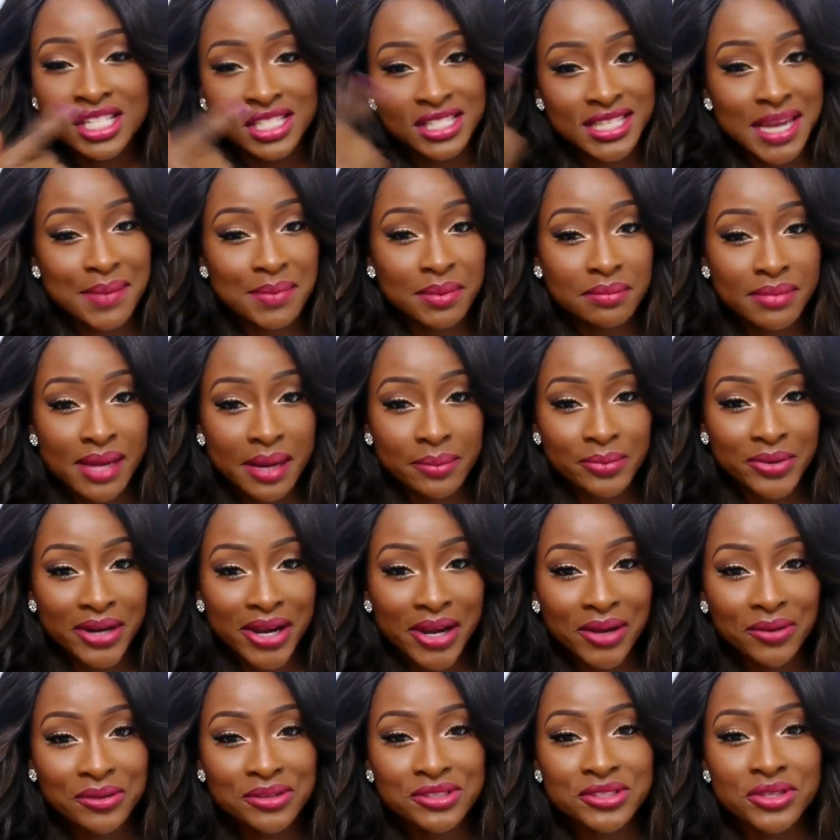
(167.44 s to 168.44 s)
shaping my
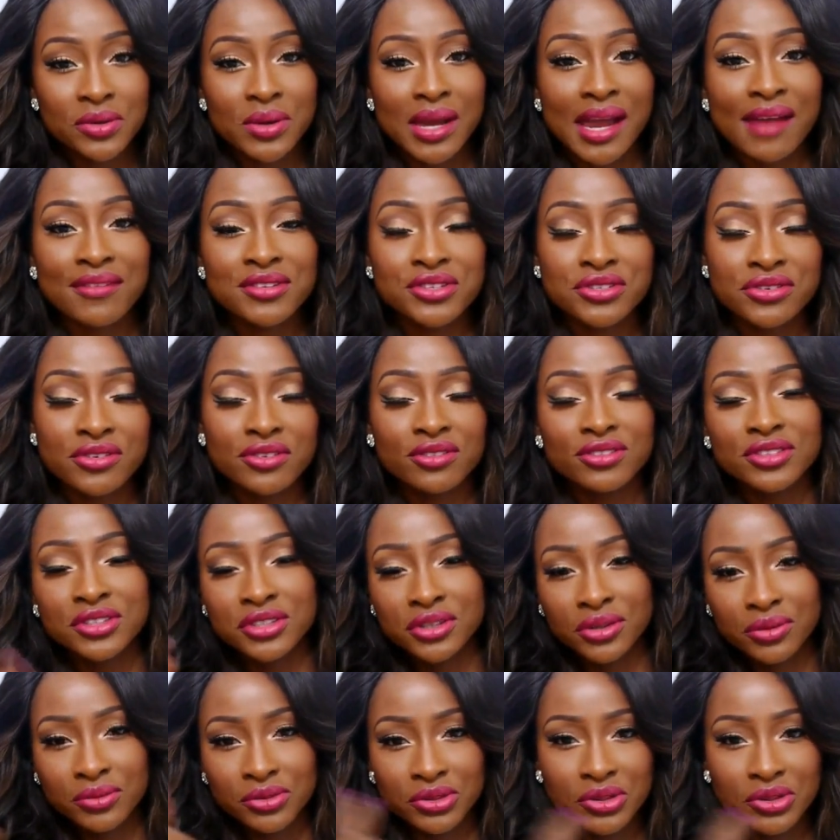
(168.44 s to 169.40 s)
brows. So after, you know,